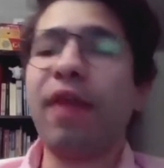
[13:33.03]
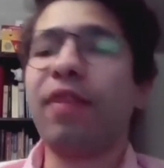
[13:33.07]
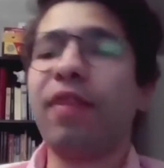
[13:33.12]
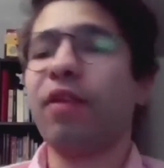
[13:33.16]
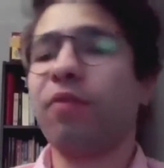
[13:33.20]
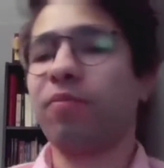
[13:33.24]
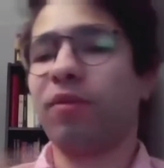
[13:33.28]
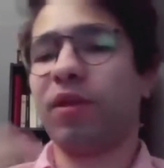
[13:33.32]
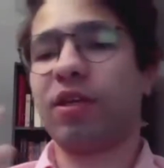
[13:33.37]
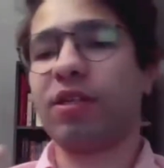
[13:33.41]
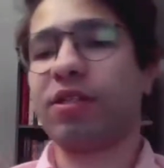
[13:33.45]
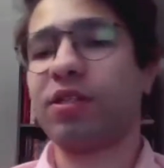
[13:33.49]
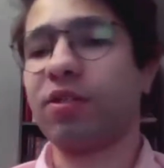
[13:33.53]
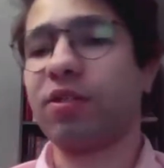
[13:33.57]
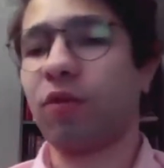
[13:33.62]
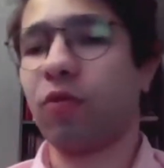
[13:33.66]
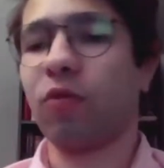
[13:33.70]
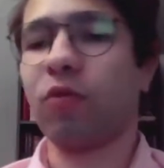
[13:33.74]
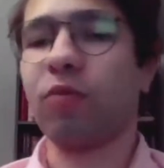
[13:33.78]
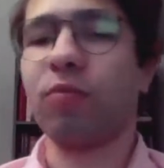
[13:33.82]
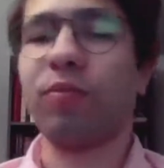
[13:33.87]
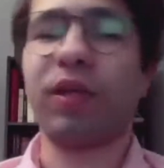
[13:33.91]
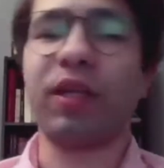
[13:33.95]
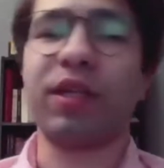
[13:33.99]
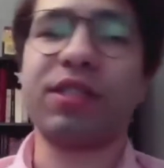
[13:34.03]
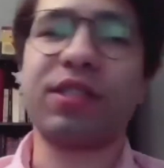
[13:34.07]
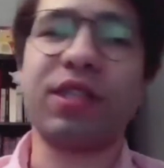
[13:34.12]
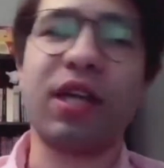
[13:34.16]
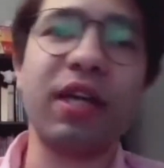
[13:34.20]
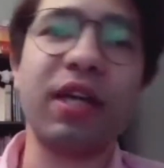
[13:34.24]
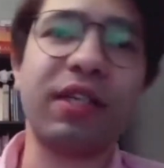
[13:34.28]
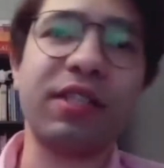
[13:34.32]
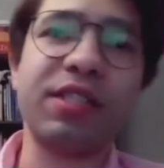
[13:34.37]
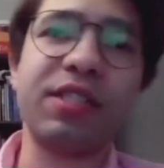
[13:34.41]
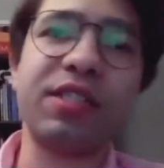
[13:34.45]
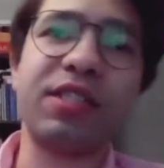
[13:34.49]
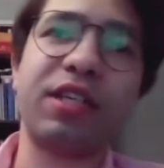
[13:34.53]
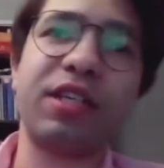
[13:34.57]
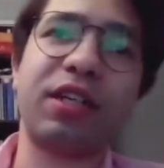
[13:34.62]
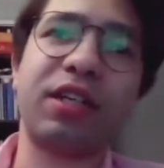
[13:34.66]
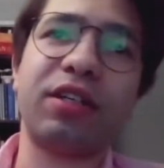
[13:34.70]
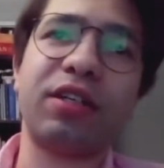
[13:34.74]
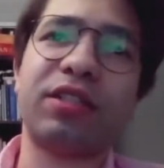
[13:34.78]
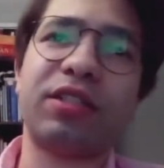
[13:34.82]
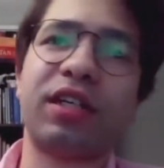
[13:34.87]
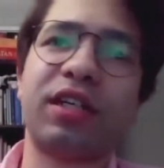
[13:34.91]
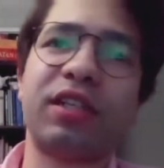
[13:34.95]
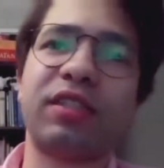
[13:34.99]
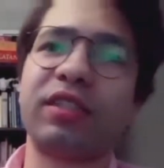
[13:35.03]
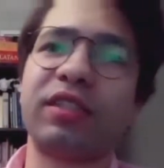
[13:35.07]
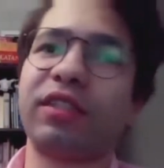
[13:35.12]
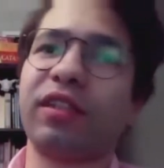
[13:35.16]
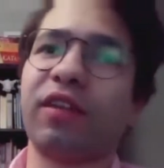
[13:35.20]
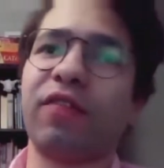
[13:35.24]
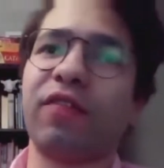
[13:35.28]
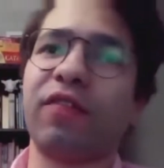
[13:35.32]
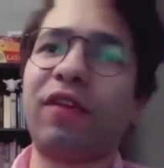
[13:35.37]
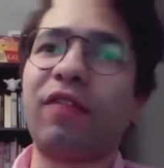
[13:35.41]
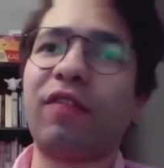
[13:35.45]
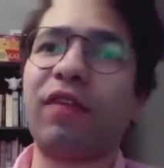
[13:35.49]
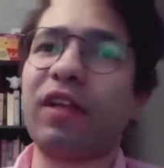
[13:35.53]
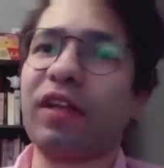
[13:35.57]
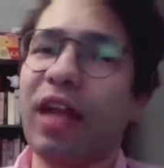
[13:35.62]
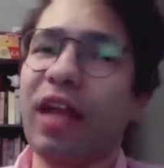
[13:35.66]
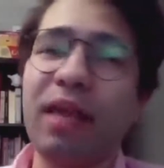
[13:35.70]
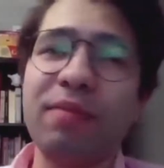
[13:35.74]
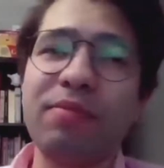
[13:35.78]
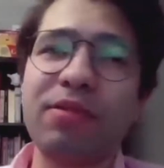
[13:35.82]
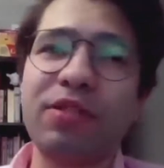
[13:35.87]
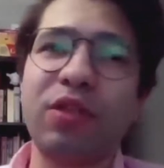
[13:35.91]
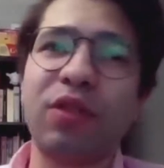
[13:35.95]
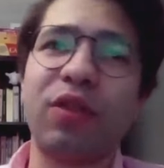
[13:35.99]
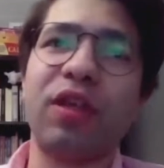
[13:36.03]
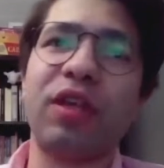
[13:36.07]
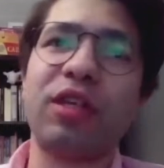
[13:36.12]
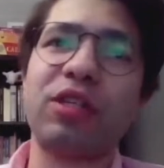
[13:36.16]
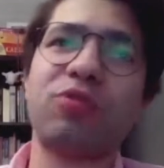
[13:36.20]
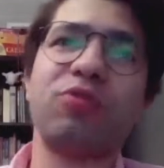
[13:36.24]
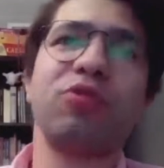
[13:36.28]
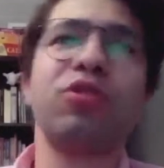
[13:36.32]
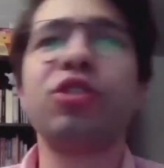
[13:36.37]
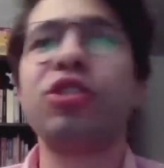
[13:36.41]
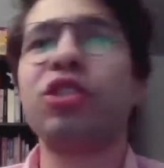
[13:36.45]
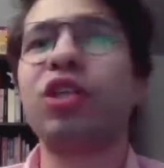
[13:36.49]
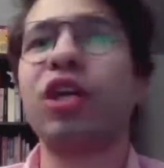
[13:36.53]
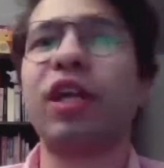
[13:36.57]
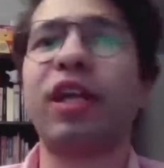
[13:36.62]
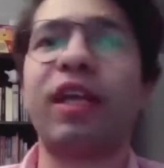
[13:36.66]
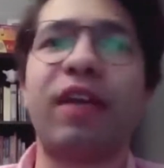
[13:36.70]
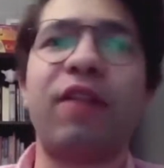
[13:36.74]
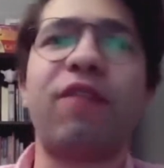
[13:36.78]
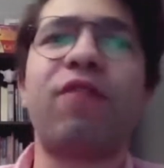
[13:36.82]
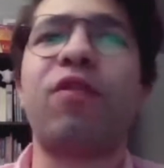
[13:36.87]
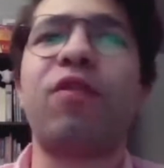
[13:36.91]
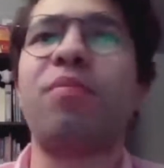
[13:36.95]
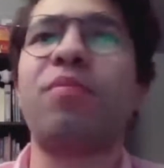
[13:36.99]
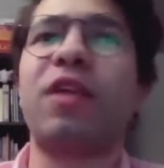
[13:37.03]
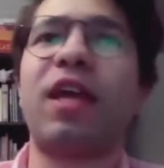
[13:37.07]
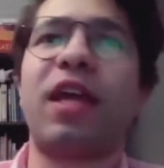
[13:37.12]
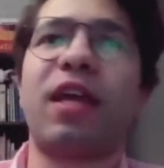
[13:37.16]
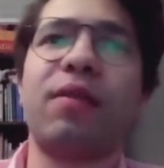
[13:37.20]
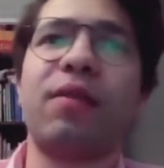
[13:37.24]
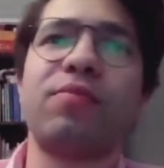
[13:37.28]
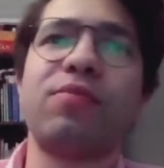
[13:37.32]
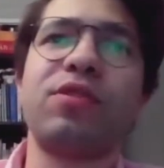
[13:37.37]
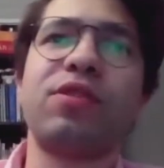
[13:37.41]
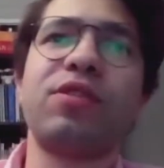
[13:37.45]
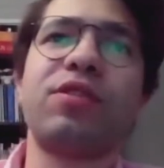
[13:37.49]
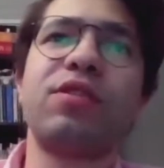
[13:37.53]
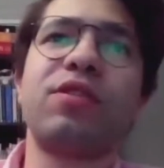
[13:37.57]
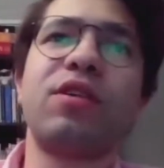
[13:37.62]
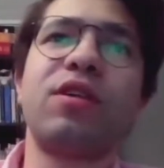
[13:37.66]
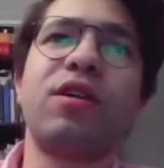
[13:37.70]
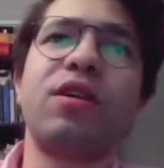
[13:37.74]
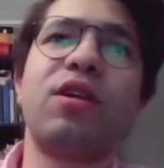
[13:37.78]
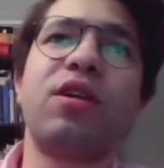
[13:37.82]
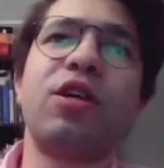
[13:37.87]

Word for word: And then because you know we're being scientists here, scientists love giving names to things, we're just gonna give them names.